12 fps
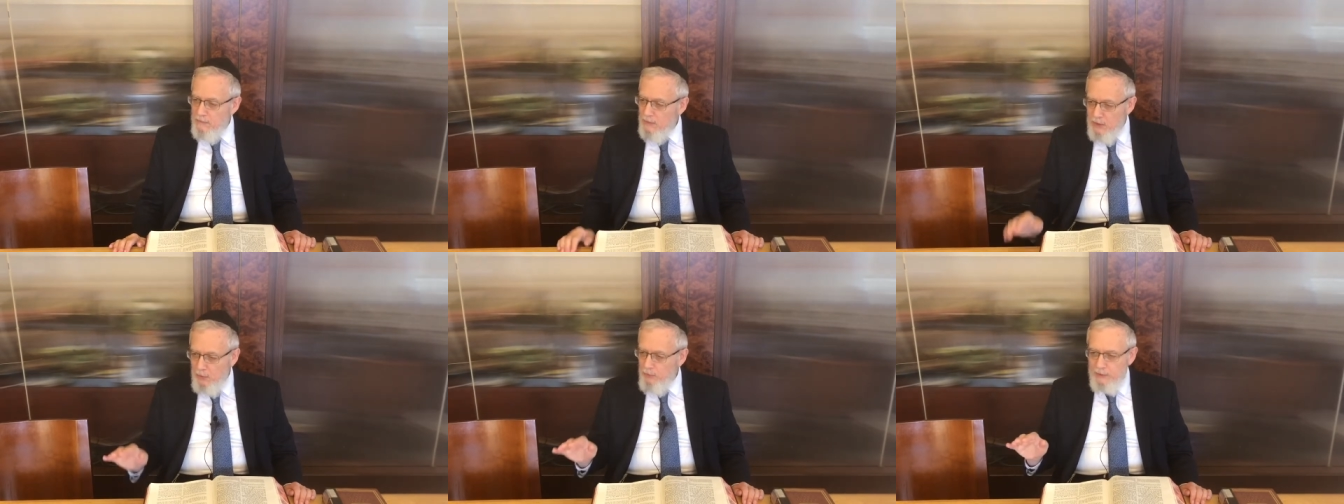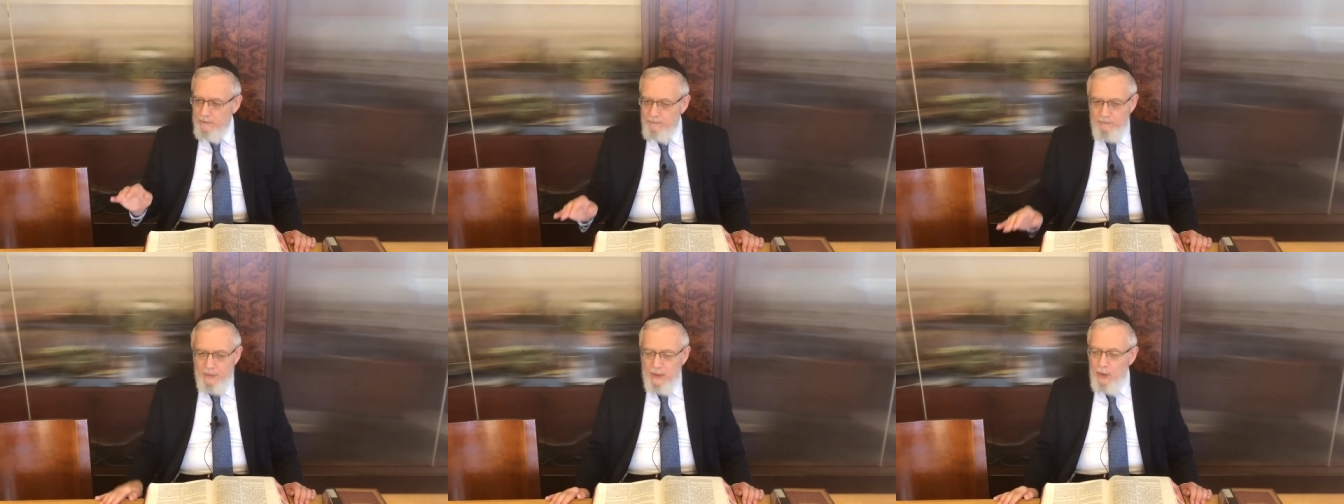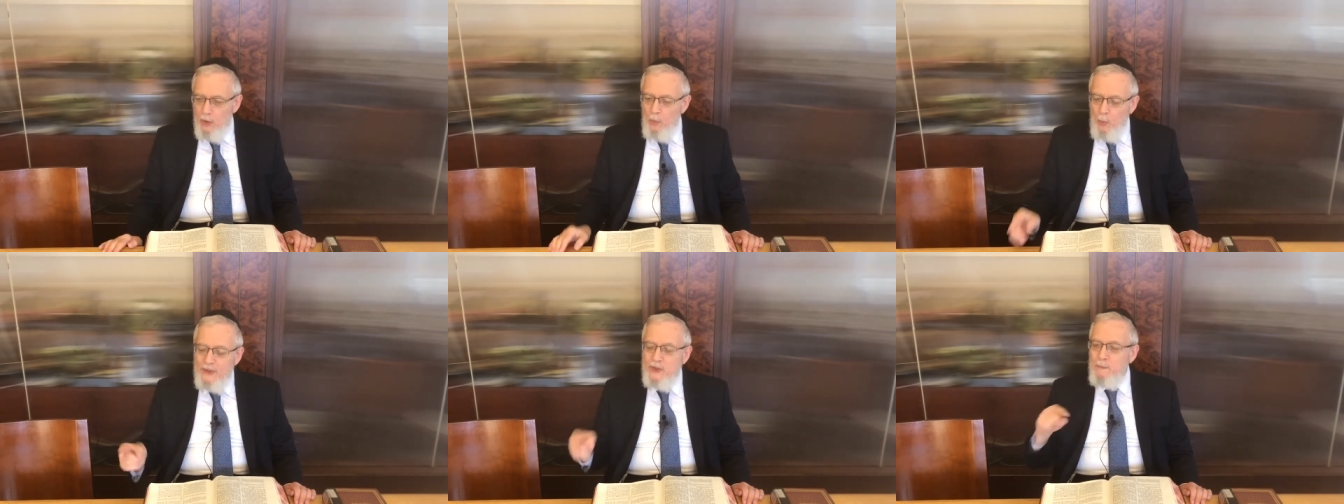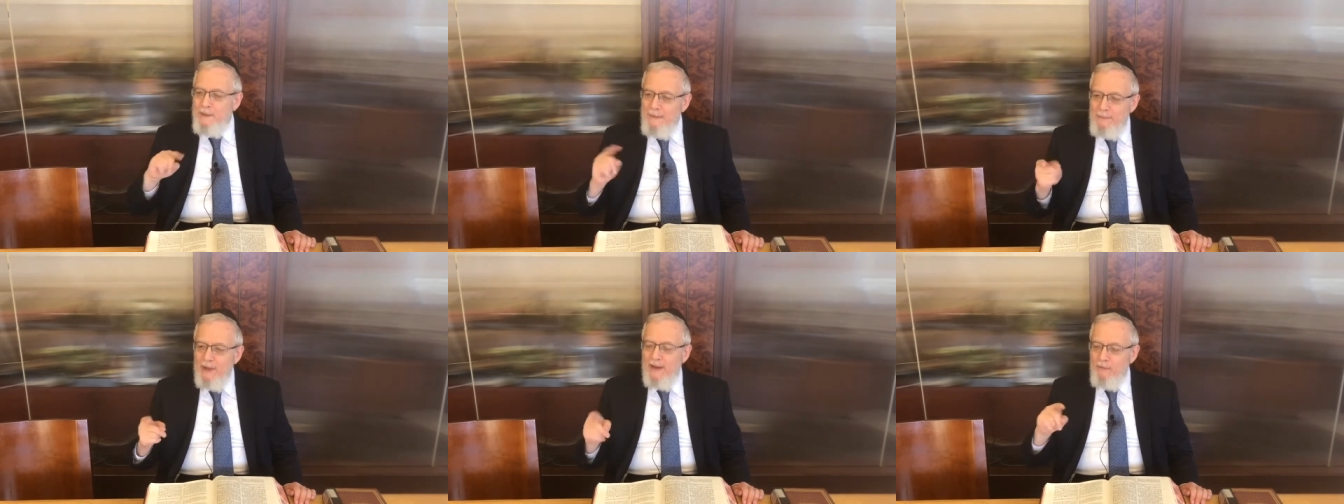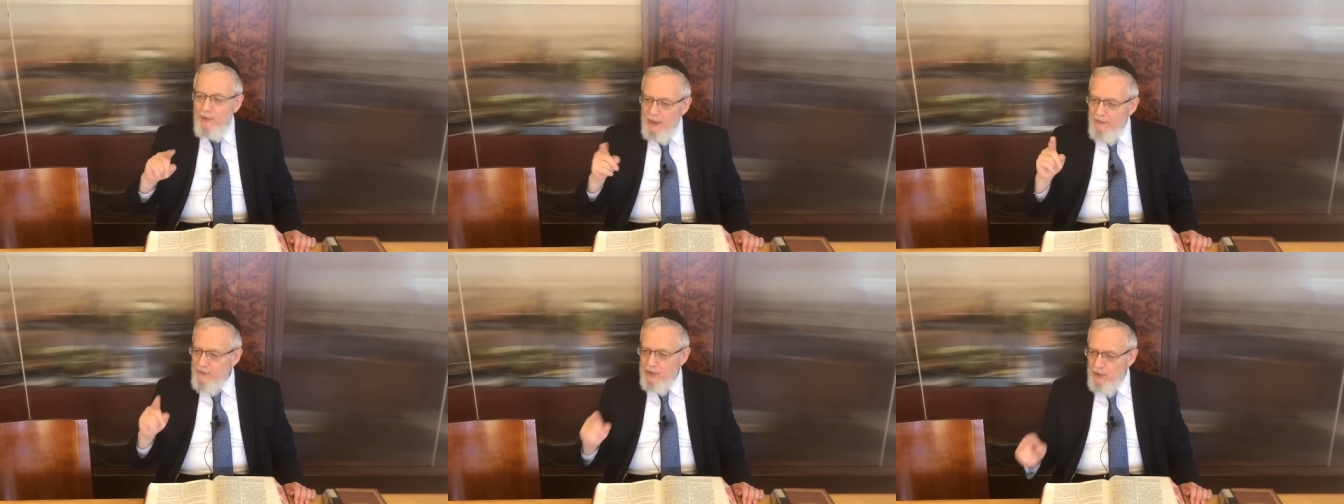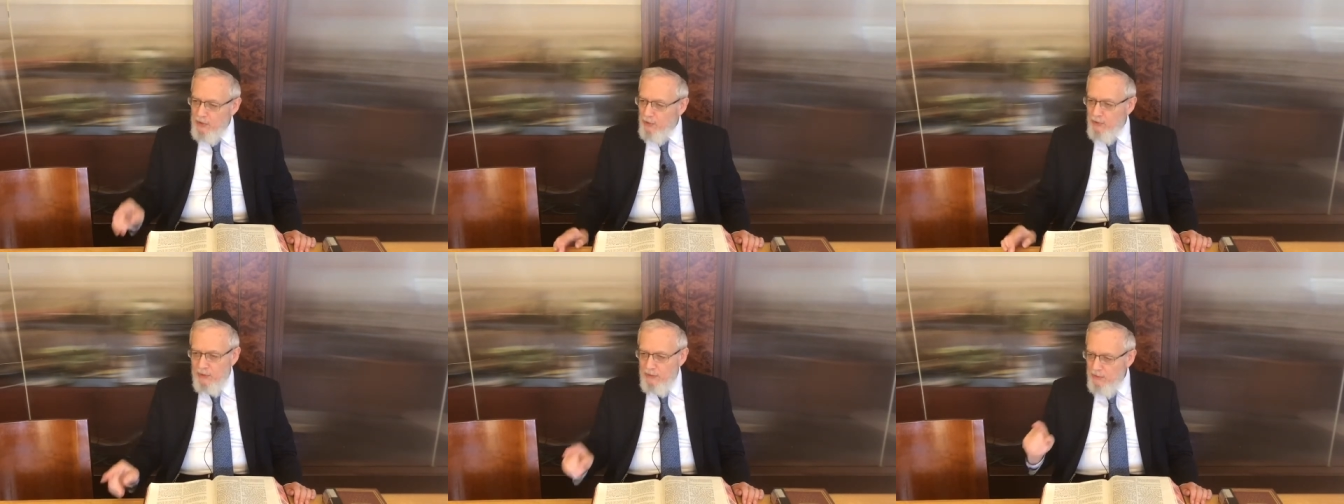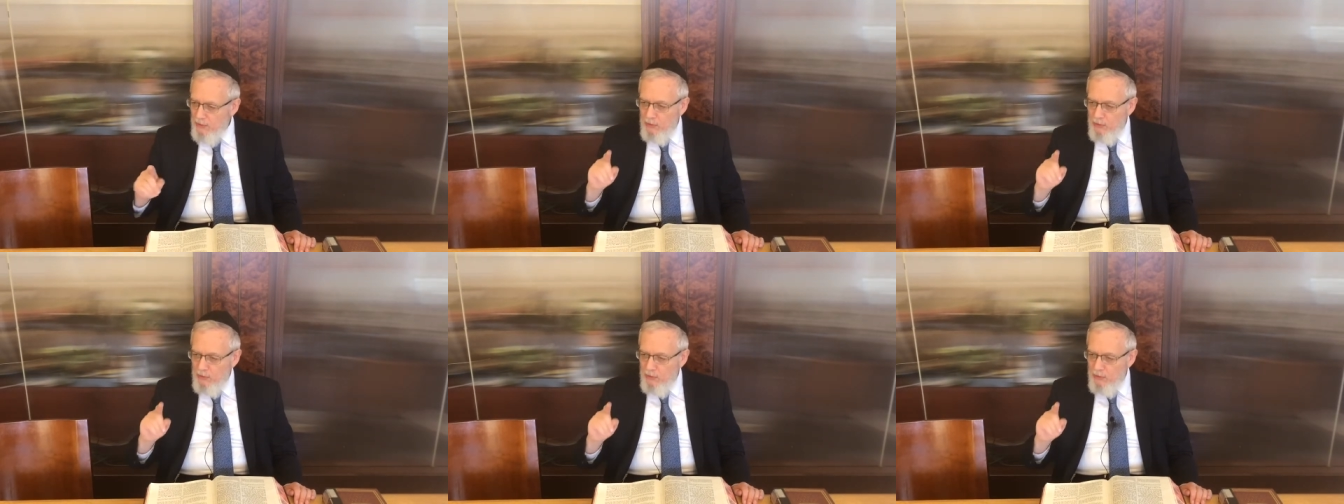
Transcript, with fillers: Torah. Which people have relevance to Torah?